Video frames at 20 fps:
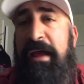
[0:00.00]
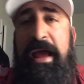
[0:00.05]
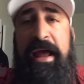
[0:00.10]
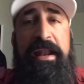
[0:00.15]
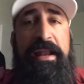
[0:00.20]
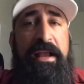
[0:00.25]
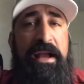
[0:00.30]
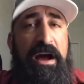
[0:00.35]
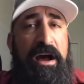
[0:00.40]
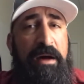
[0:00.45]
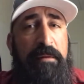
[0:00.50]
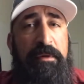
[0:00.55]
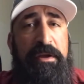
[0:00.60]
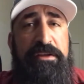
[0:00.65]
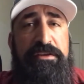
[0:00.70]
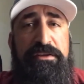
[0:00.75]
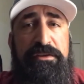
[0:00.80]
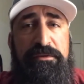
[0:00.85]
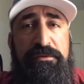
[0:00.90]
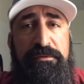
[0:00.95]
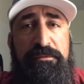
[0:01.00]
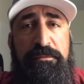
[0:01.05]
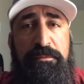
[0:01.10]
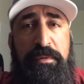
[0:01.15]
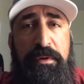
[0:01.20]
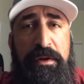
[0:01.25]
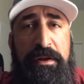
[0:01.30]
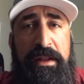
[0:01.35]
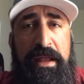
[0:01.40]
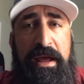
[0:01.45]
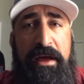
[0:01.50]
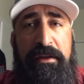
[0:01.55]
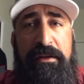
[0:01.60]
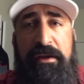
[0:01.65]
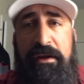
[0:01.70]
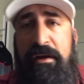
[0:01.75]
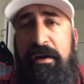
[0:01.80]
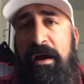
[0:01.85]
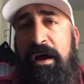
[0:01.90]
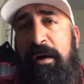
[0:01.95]
Any comments you put down
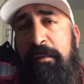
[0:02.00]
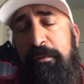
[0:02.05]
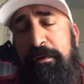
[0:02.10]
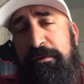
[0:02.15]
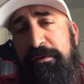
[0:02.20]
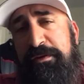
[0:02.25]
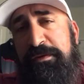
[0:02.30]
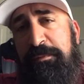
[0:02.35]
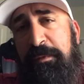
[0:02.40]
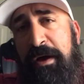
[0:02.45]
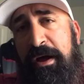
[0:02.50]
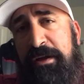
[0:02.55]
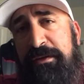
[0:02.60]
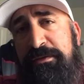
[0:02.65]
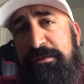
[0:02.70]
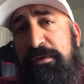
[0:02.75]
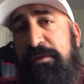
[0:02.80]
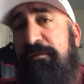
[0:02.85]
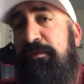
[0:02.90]
there, I'm going to respond to.